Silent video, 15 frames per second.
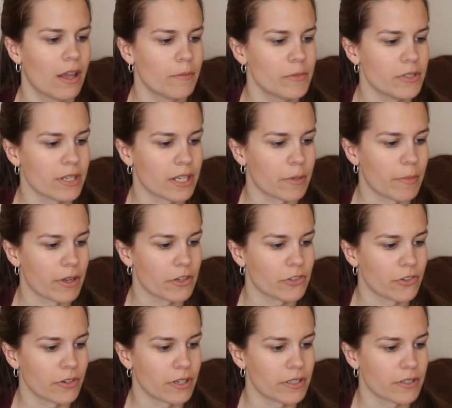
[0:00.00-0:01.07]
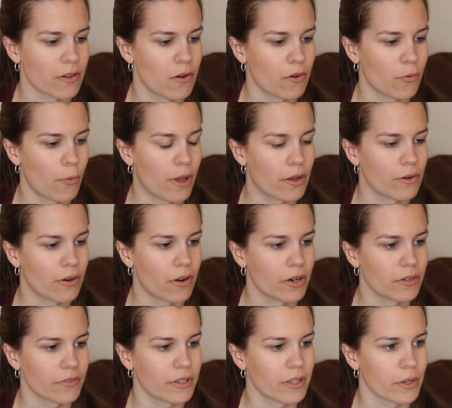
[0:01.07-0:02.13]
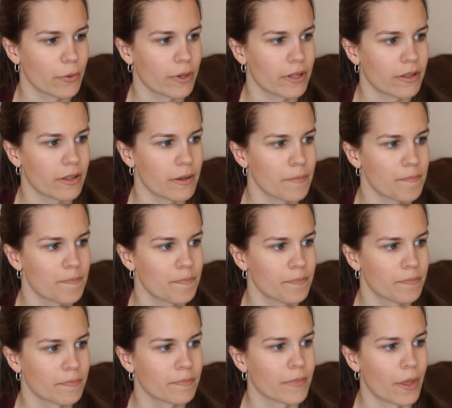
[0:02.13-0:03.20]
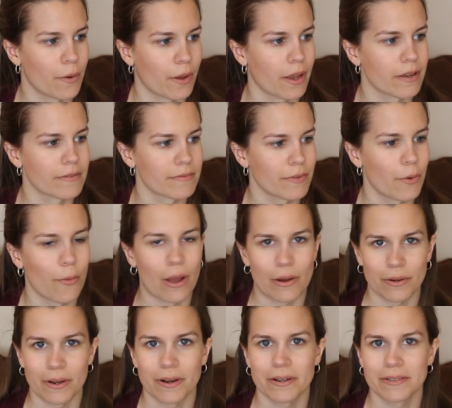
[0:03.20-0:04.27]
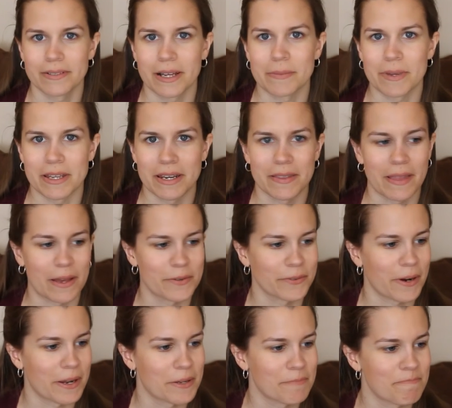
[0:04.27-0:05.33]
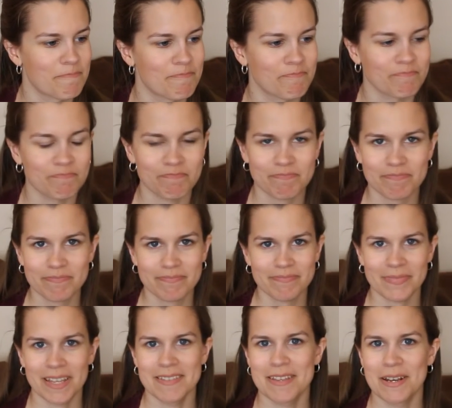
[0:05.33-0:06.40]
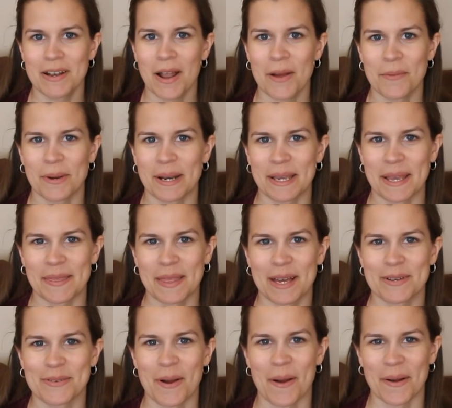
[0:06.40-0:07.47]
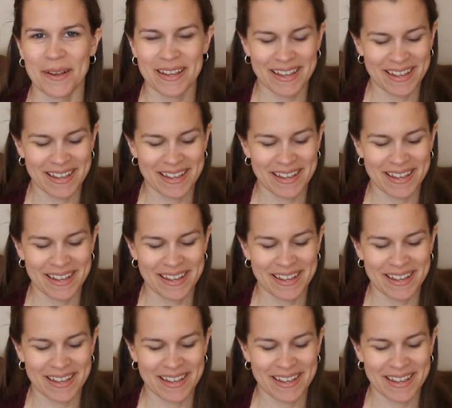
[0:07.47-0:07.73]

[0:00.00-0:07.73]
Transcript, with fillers: just going to make sure it is called Wild Heart really quickly. Okay, Wild Heart. I'm getting that right. Did not want to get that wrong.